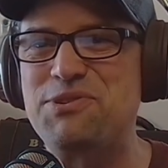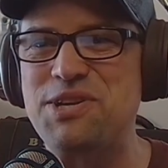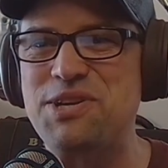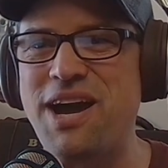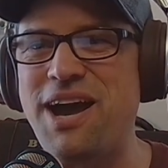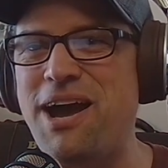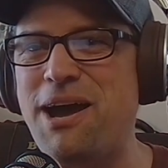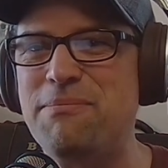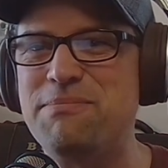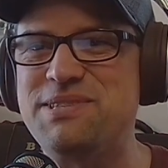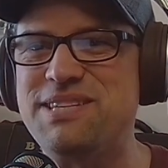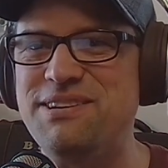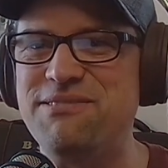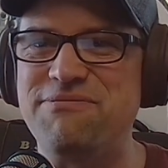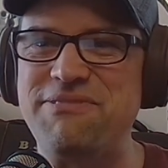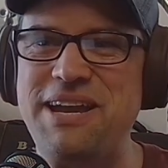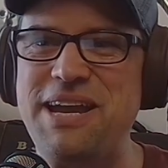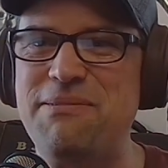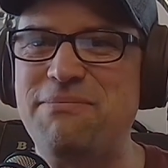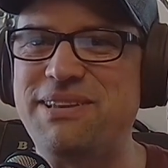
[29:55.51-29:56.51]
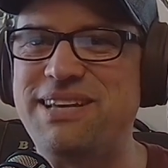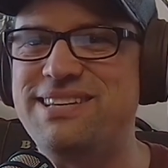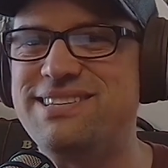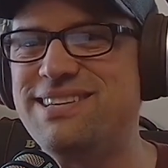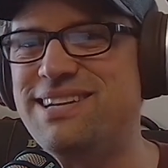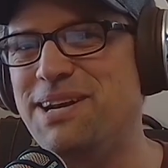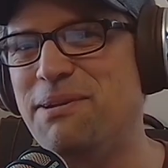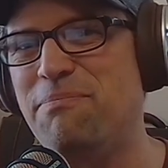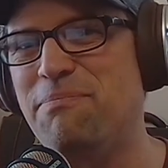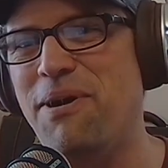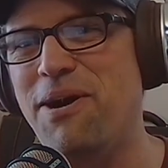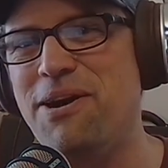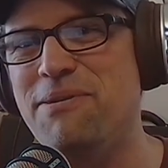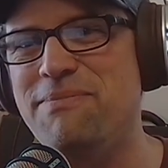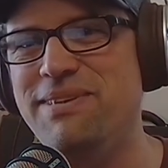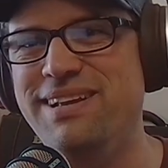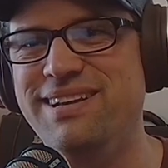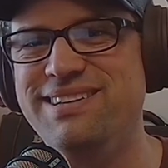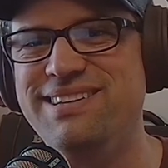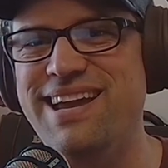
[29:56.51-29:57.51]
jobs and families in an
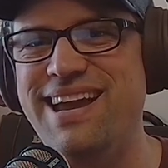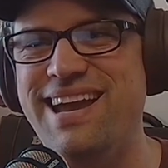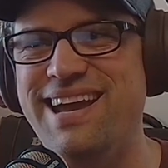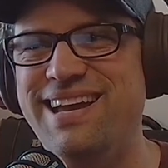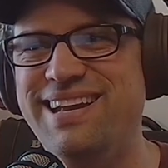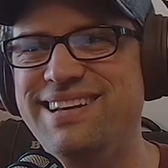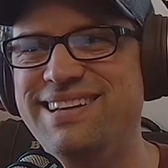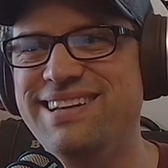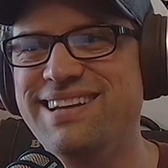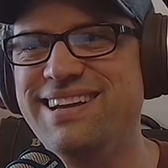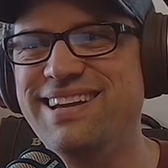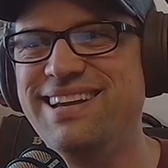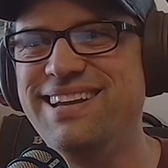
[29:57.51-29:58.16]
apartment, and